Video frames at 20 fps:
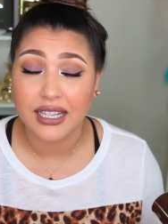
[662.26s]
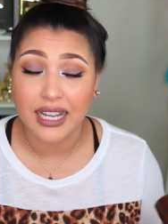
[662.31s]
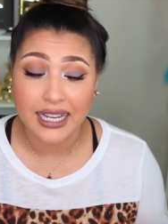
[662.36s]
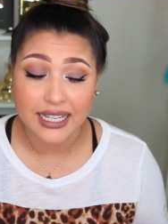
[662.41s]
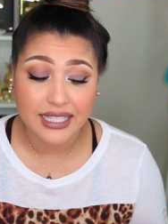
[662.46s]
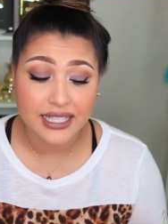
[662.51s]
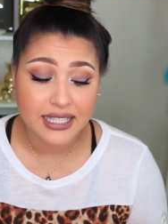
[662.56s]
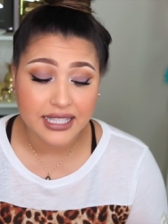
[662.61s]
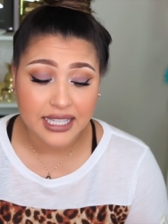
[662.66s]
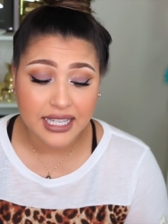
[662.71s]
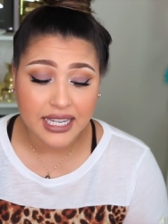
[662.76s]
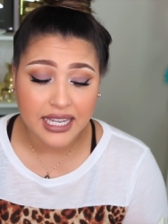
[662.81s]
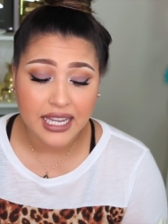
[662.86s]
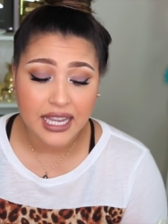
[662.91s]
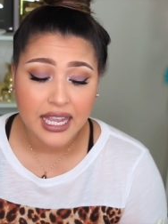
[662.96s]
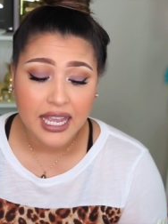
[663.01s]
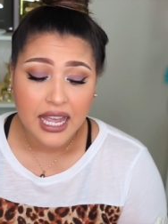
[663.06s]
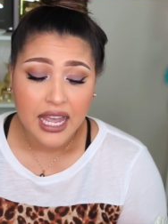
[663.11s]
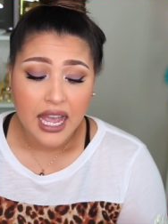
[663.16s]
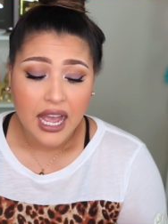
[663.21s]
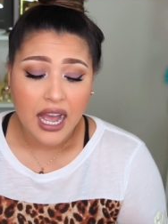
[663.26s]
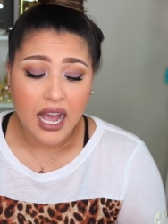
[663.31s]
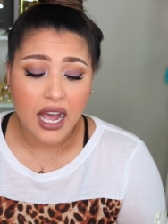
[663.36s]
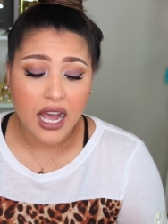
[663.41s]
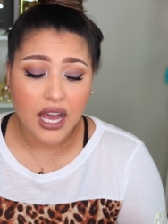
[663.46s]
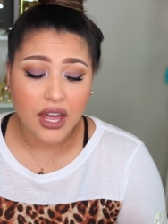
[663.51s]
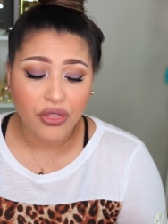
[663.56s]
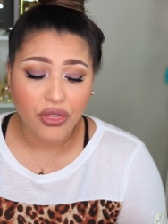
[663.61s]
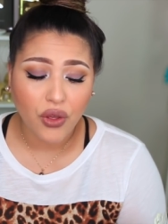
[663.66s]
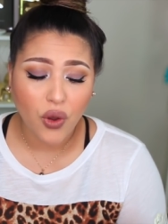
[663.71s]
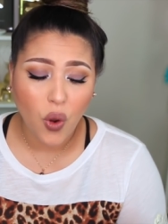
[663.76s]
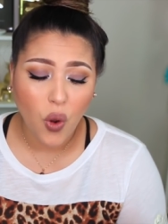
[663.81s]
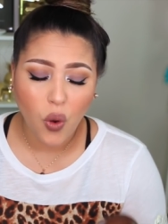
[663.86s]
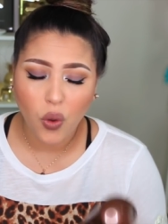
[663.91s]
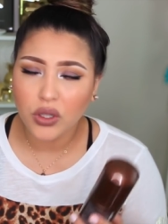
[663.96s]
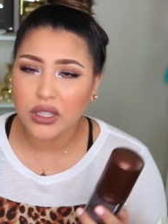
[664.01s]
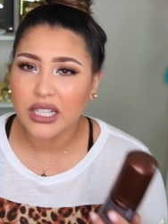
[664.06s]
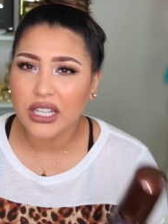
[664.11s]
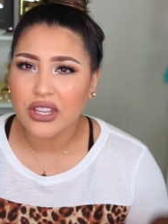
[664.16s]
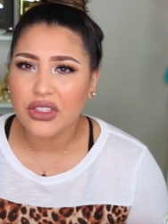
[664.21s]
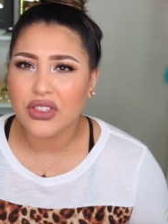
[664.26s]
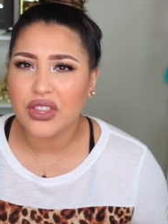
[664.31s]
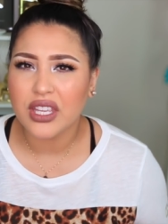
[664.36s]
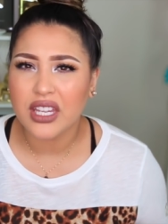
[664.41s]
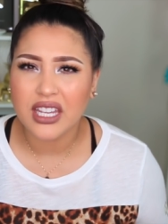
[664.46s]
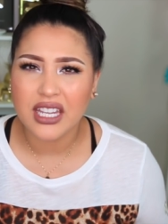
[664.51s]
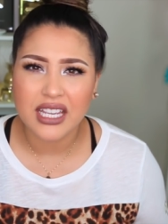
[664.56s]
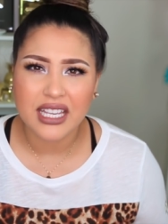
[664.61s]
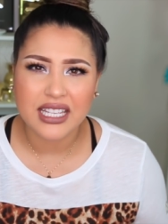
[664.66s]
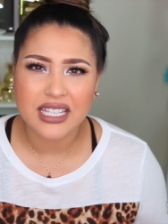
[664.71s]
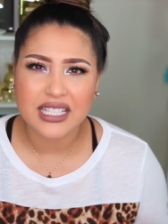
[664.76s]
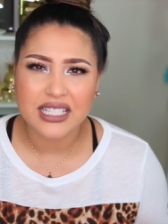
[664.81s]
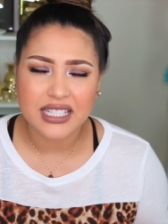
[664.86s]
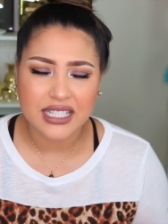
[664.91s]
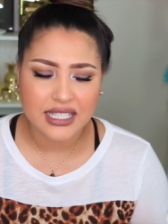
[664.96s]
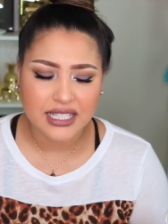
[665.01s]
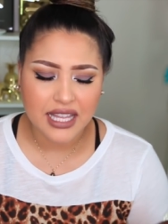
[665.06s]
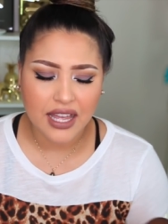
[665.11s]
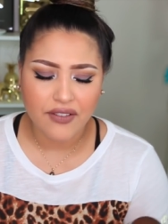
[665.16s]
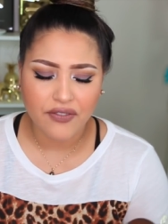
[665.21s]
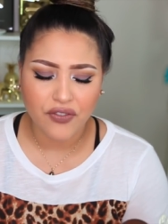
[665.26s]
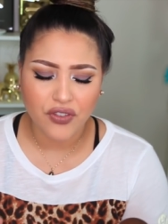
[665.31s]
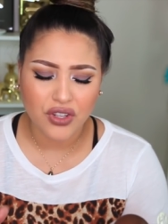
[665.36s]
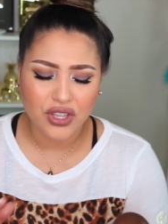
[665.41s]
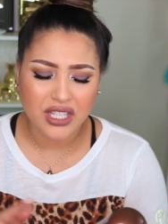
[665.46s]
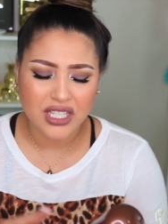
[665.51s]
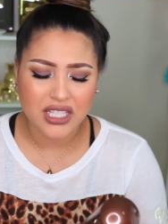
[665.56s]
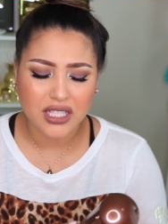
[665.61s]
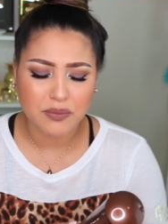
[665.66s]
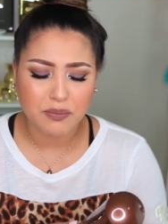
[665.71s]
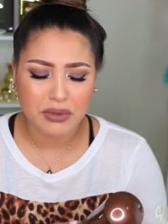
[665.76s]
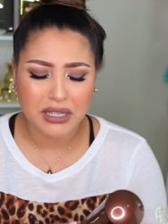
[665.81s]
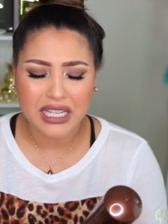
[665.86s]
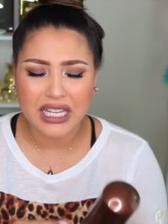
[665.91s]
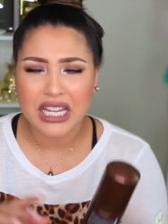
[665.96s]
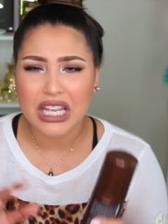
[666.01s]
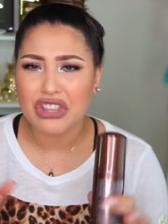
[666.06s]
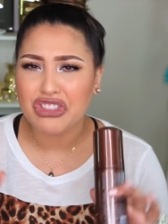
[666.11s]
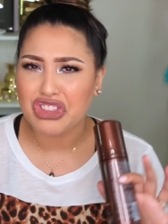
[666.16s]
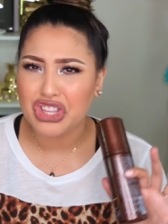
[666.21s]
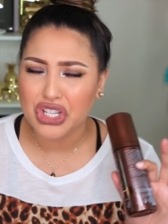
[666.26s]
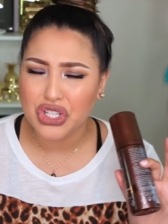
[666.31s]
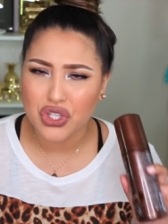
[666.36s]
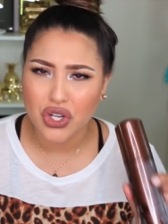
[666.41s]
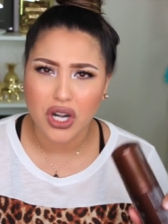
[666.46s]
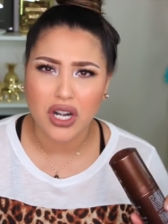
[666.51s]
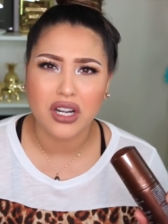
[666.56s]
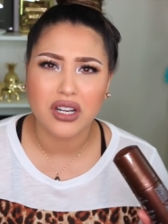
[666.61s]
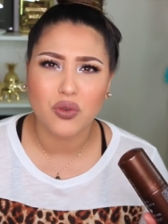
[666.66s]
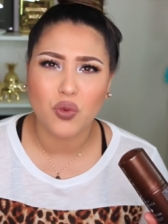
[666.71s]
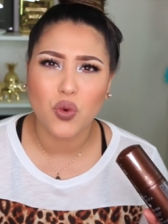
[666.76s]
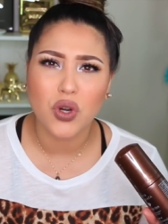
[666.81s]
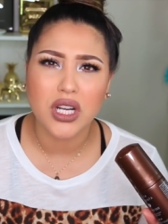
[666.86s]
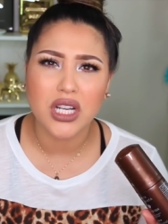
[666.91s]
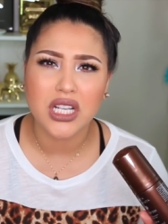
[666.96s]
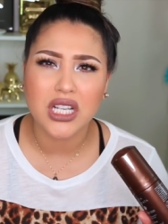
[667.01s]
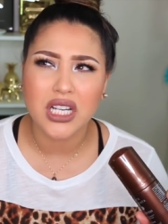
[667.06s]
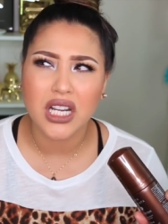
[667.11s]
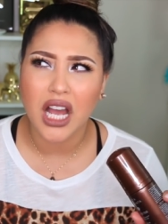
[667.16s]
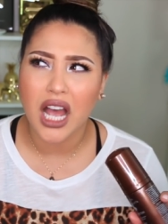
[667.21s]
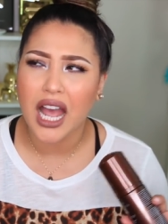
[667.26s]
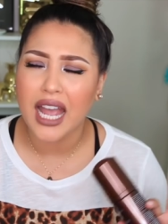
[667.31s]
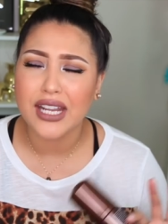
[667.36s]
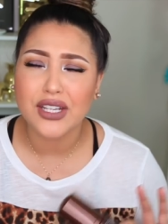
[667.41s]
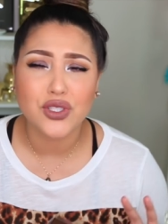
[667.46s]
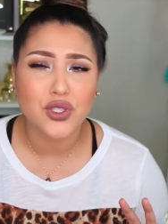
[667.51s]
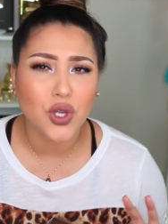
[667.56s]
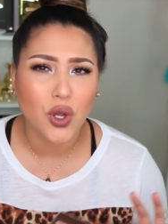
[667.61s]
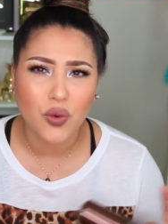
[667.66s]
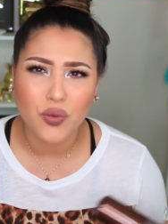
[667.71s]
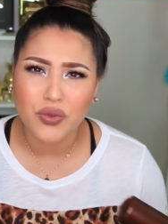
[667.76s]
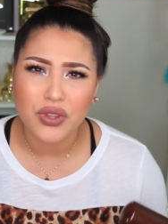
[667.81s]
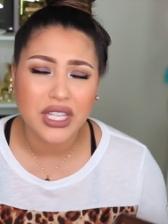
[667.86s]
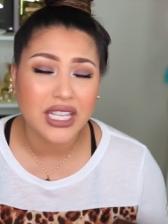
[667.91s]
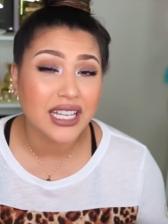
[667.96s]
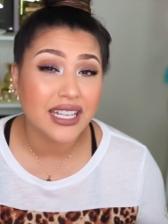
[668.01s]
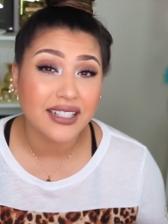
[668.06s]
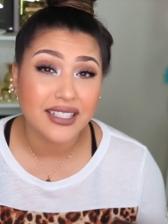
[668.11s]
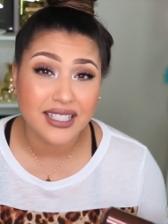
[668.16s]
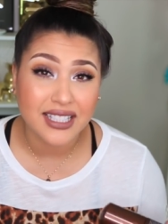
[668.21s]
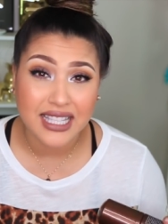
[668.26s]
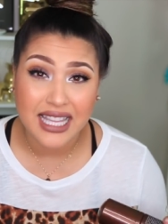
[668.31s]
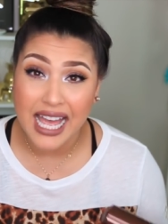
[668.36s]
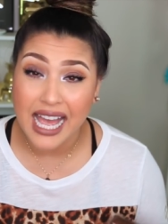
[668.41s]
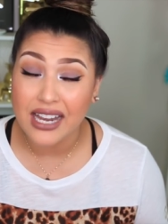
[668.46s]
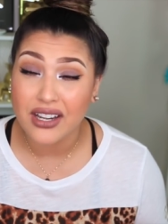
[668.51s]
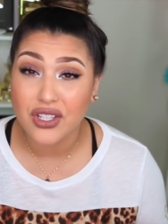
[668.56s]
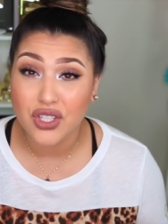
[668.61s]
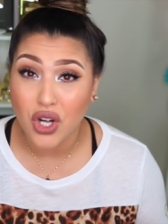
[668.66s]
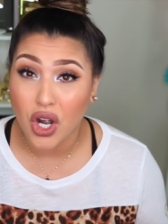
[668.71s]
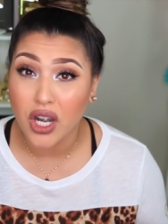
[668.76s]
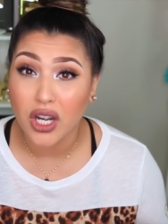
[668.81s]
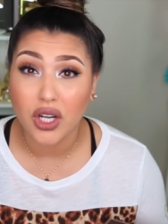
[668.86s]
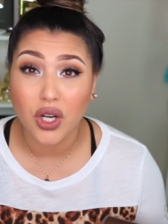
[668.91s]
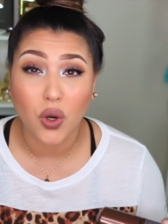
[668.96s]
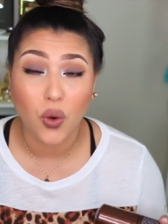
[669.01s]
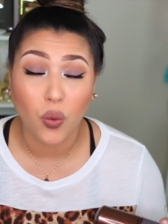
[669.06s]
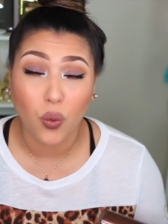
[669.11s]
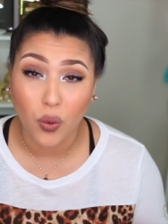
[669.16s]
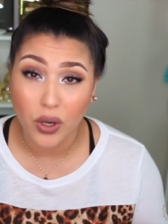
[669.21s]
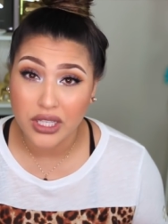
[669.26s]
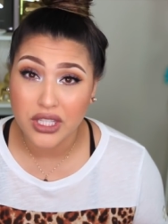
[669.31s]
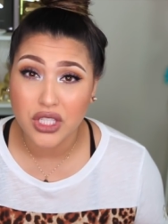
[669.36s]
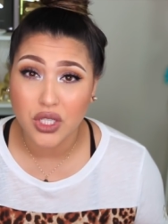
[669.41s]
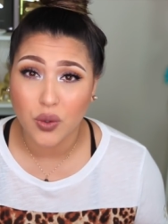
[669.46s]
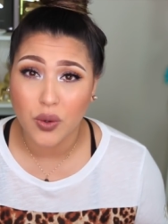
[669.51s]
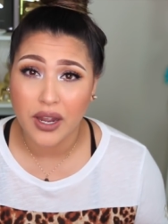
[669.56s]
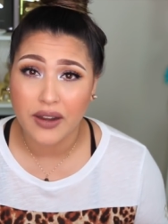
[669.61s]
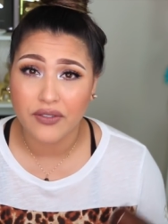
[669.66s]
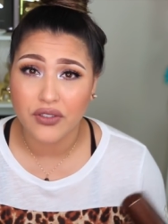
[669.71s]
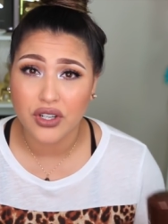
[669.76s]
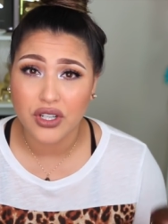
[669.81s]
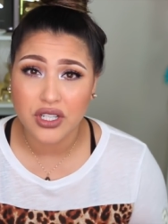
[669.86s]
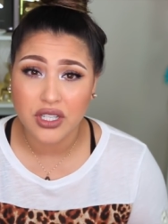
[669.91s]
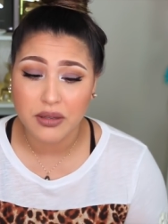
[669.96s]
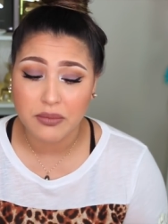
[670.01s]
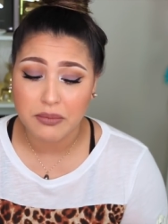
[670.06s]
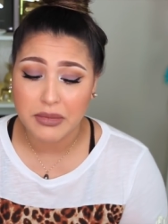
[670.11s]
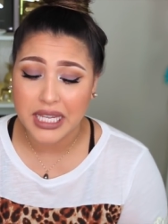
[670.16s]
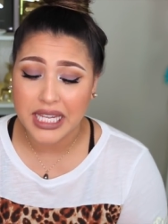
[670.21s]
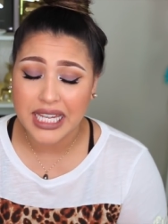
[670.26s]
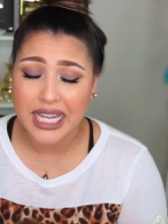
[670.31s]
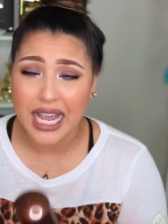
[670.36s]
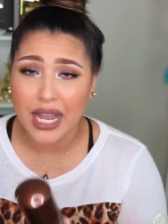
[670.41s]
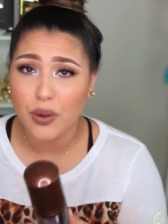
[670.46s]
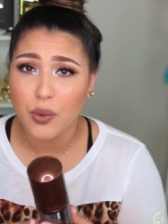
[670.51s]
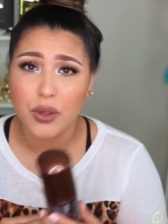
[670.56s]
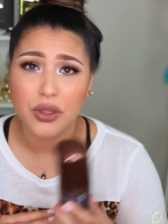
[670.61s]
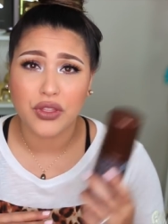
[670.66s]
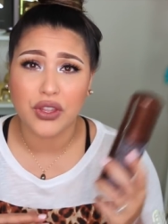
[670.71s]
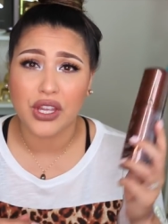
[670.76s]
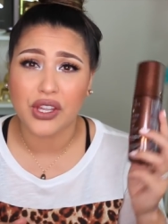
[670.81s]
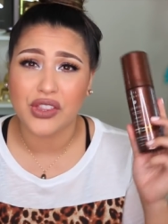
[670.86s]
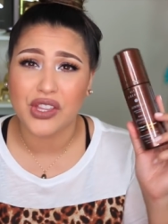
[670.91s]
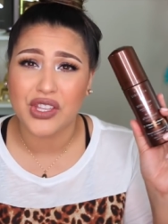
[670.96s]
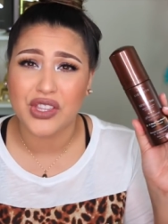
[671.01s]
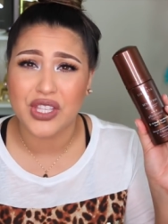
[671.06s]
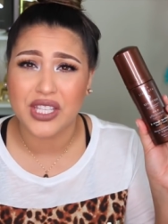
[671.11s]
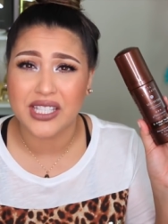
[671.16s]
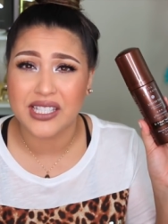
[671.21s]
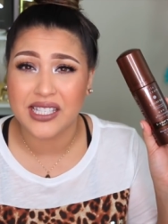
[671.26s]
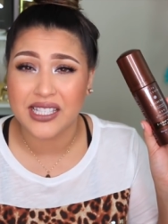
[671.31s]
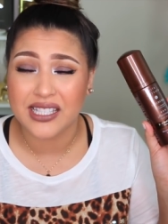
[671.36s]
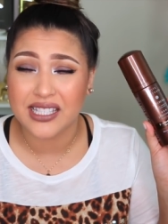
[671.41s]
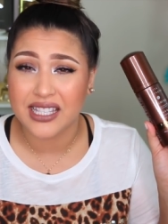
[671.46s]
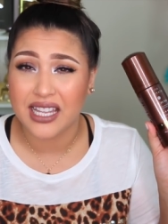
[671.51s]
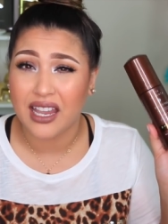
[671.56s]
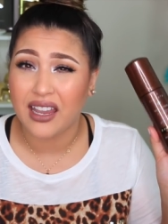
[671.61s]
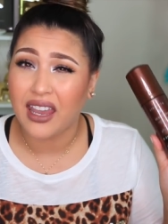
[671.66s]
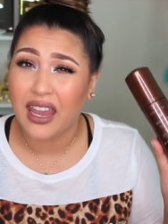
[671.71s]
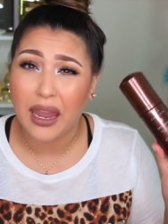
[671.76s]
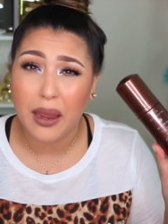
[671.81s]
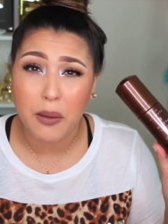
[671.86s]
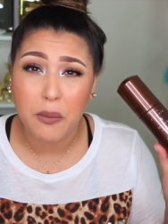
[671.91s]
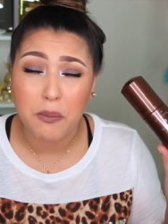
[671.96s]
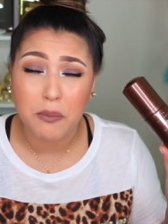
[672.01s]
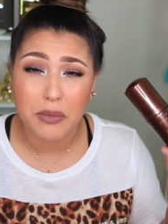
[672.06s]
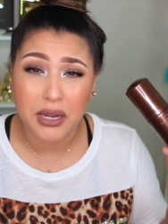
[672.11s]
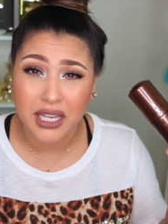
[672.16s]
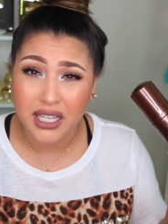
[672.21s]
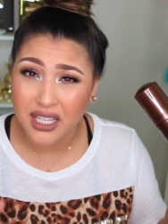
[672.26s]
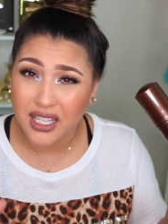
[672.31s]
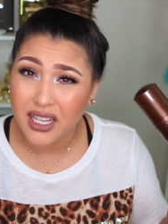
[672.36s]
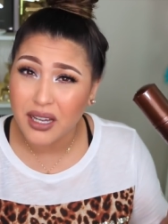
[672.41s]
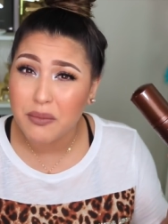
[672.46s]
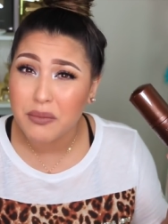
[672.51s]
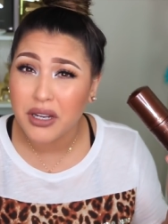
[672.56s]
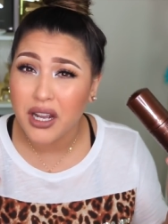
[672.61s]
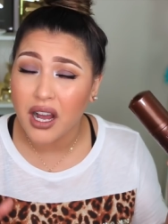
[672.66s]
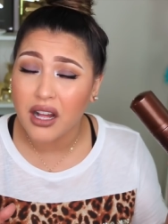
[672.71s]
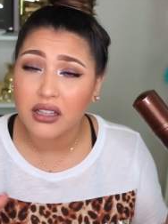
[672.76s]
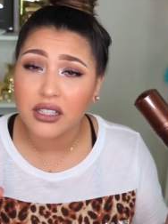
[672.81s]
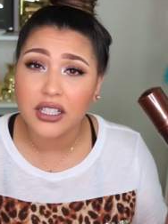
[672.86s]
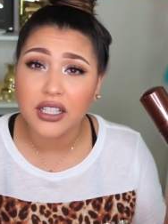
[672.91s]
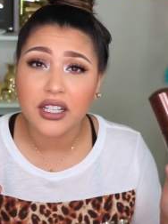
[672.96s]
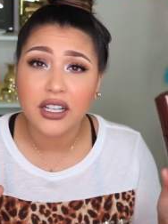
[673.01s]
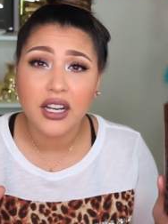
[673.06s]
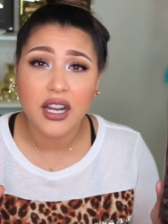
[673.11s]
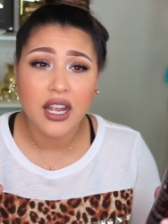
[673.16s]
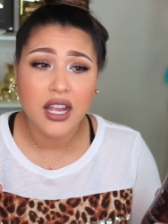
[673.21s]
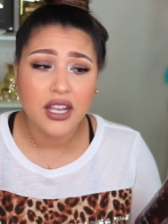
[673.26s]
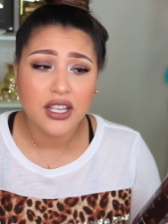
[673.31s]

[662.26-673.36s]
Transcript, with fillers: nicely. Uh, the only thing is, is that for this being the dark one, I don't think it's that dark whatsoever. To me, I would think that this is like a medium color.